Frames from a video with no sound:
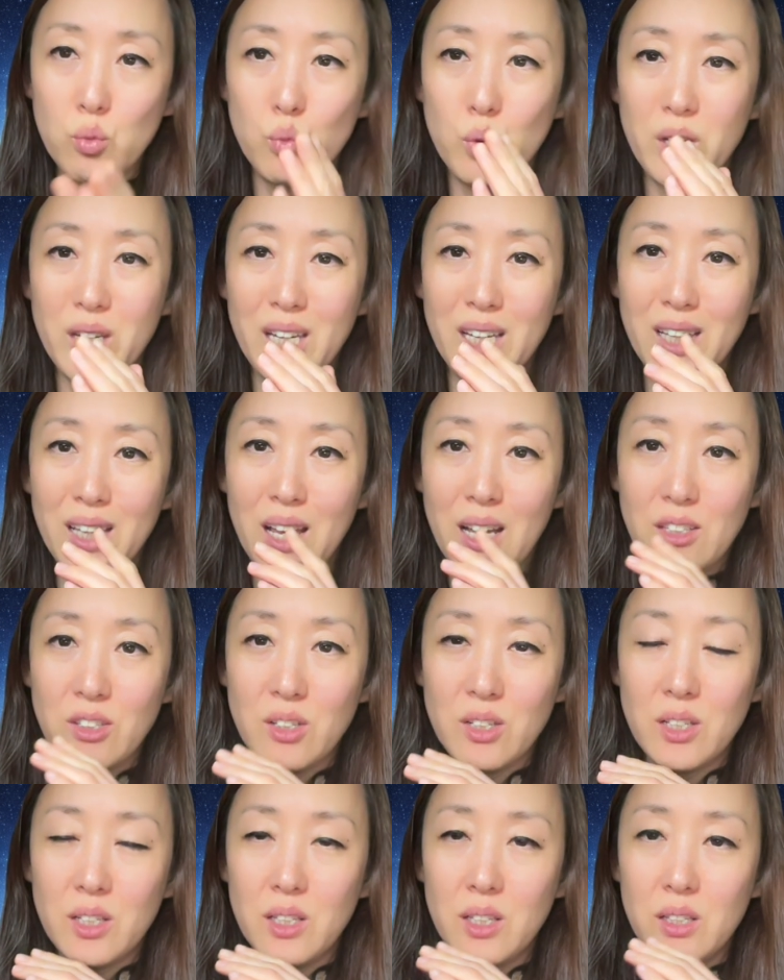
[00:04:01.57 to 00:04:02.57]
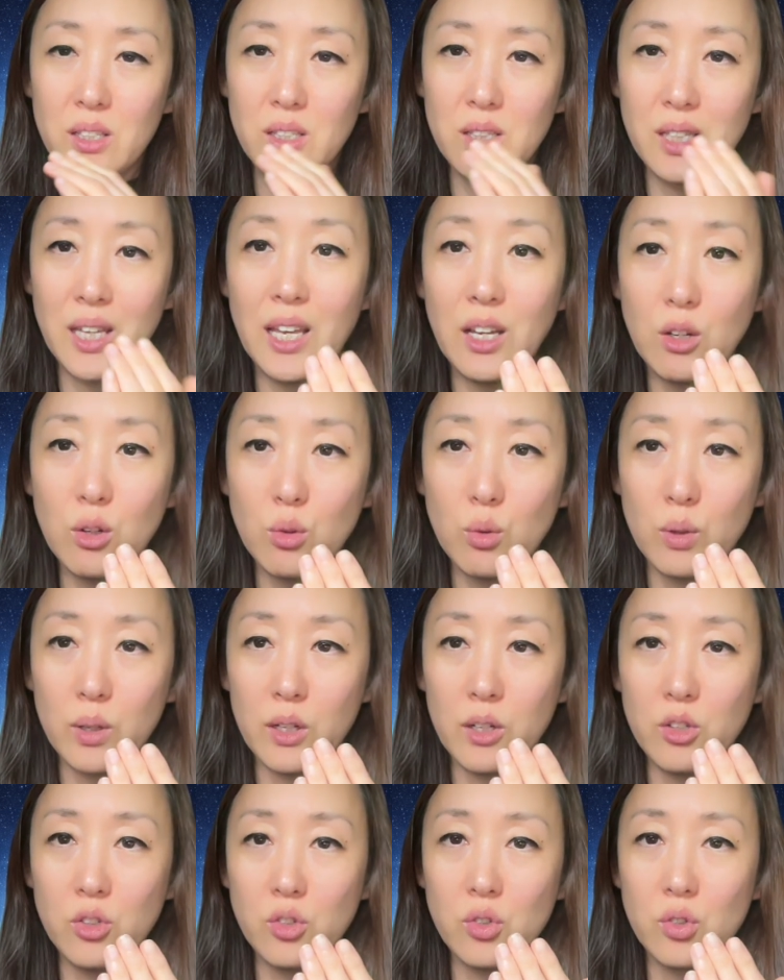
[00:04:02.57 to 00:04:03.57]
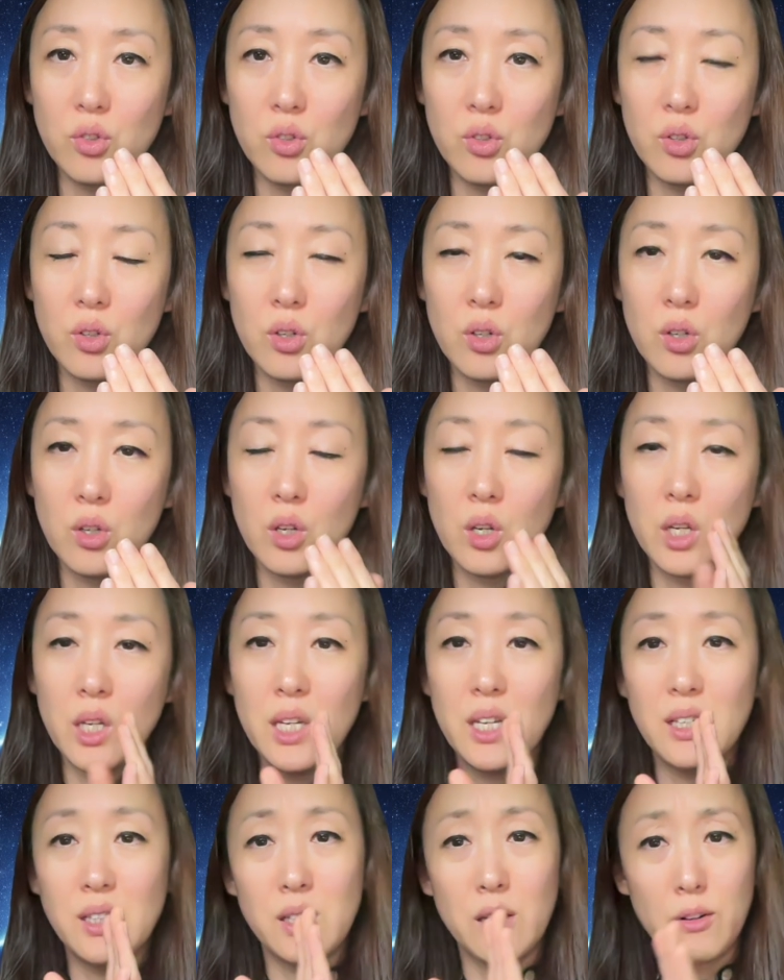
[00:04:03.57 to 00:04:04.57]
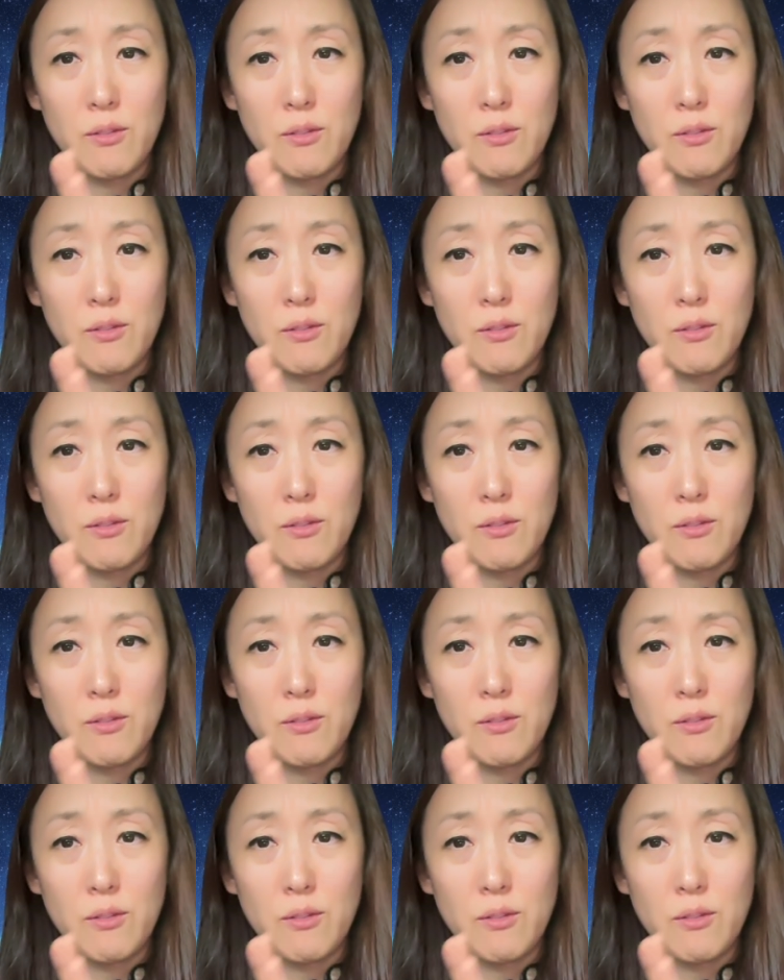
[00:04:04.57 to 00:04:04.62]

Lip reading: we can actually distinguish, is it a